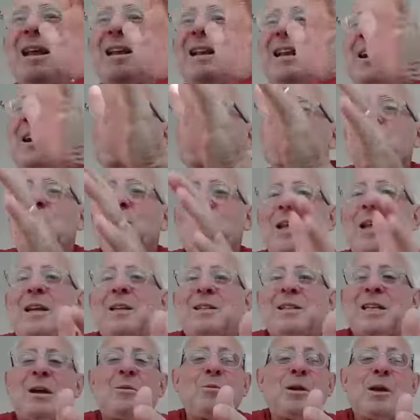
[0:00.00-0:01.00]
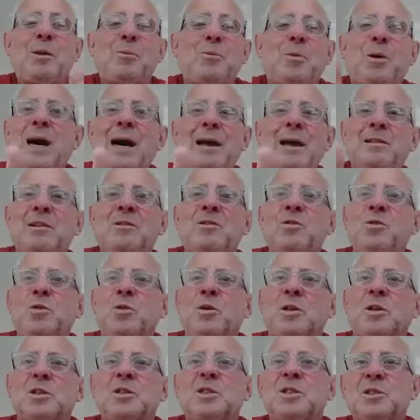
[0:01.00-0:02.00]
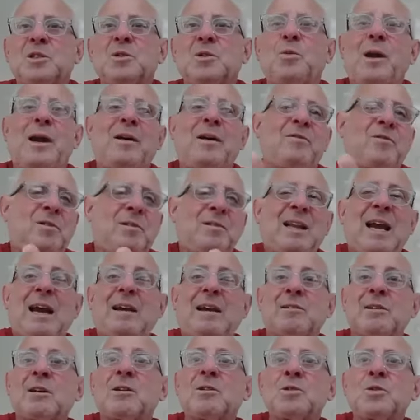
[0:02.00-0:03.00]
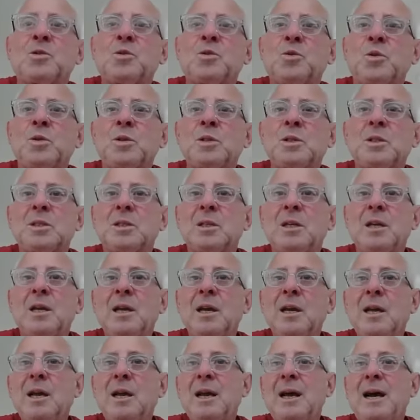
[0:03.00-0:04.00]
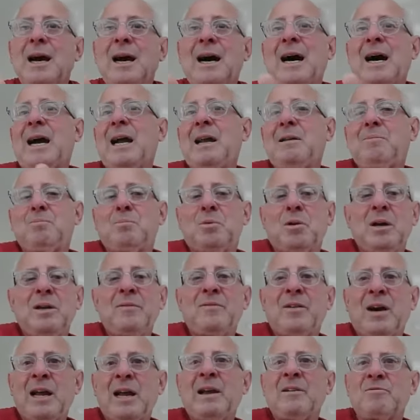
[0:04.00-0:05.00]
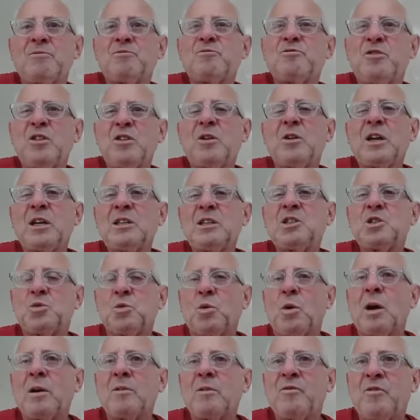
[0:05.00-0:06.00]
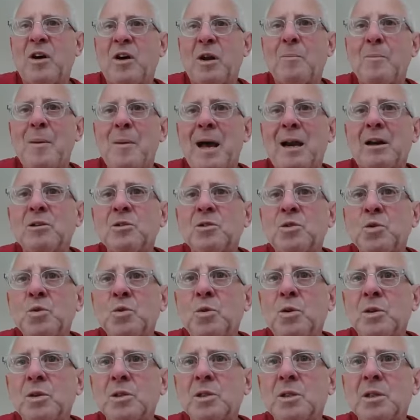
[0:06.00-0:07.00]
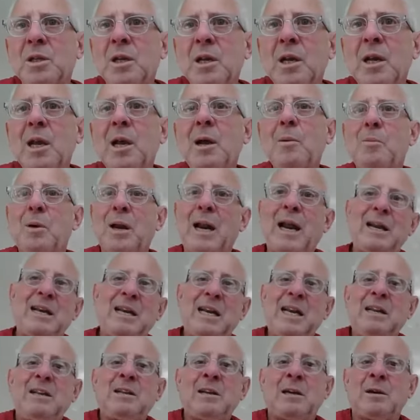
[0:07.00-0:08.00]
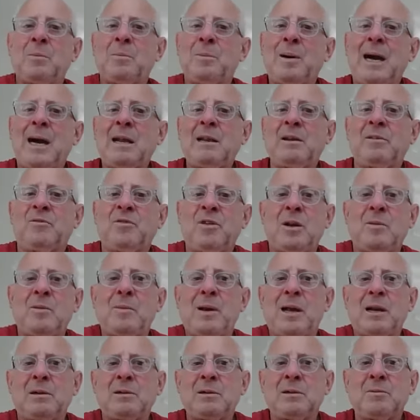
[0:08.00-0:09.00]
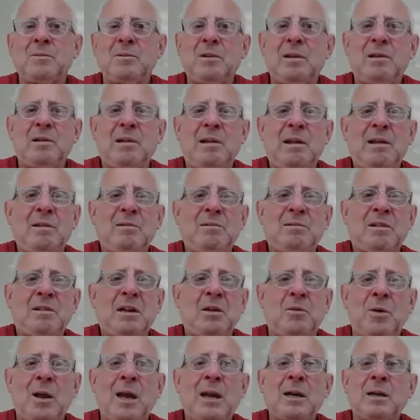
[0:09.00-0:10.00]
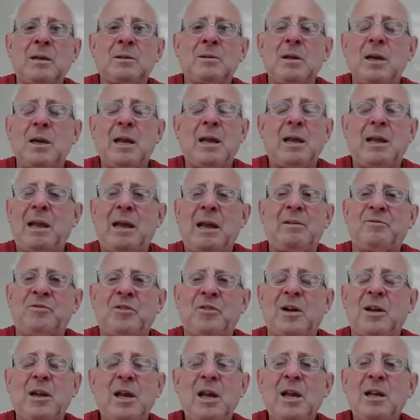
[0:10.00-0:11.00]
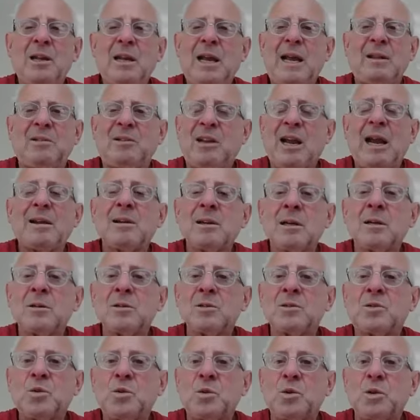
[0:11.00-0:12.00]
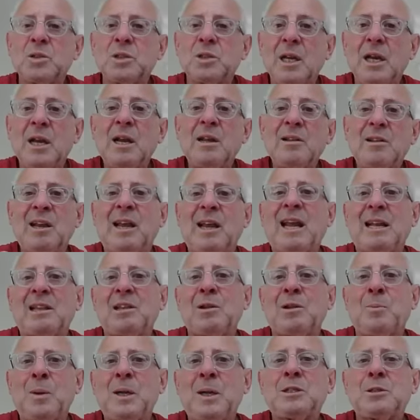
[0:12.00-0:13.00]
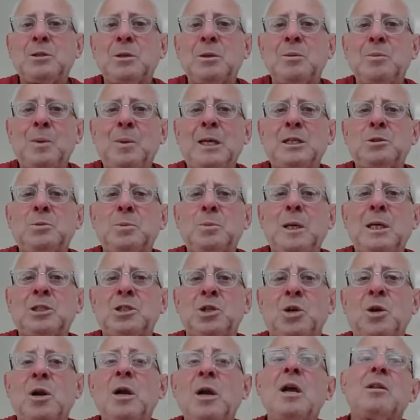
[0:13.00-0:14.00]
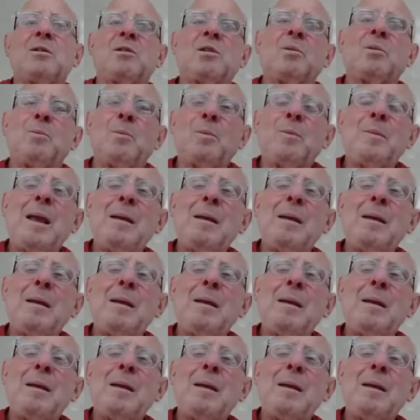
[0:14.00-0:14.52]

and those are, and then we apply the tools. So we have technical tools. I believe I have very strong fundamental tools, but I need to combine the fundamental and theoretical and technical tools to get the best picture to